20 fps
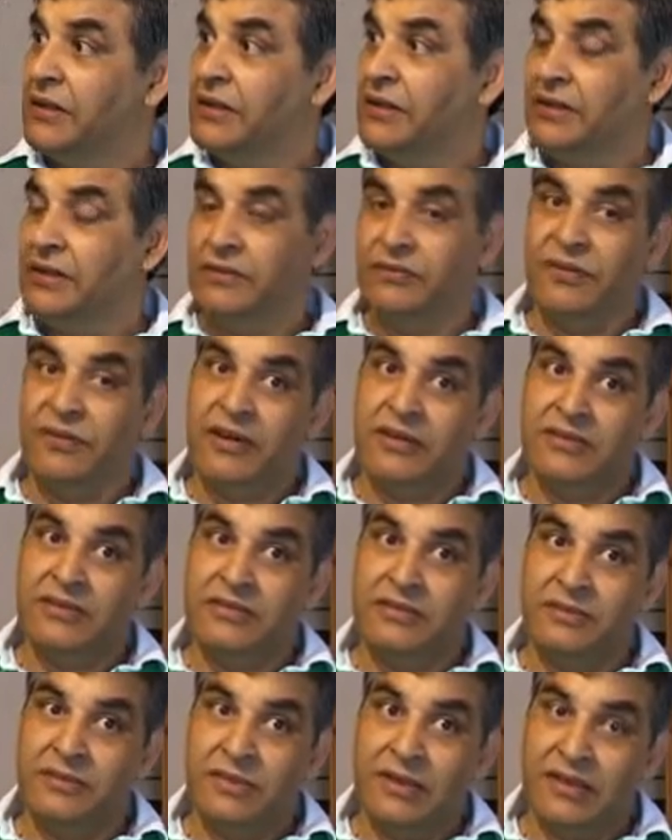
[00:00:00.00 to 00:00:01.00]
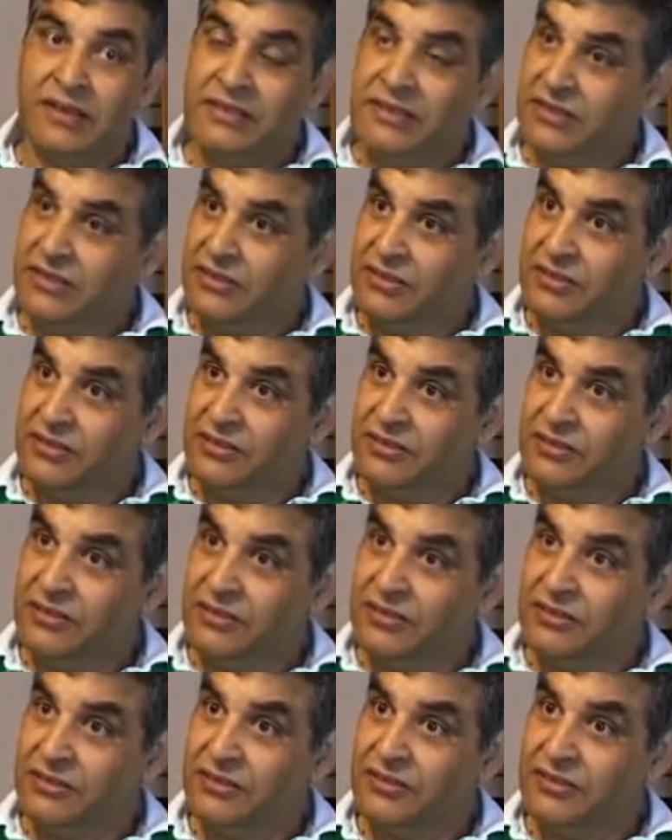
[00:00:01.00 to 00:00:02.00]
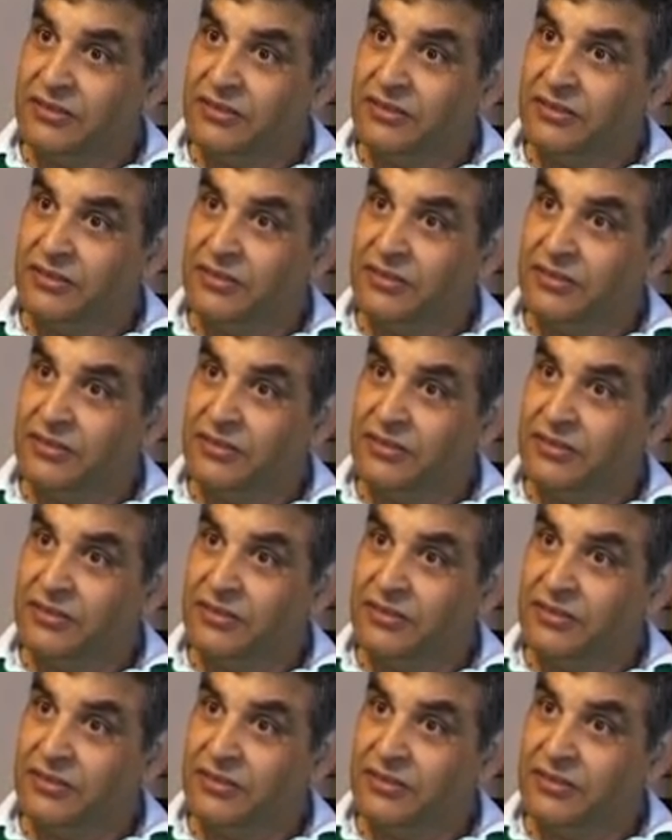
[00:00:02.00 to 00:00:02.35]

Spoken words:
as far as civilization is concerned,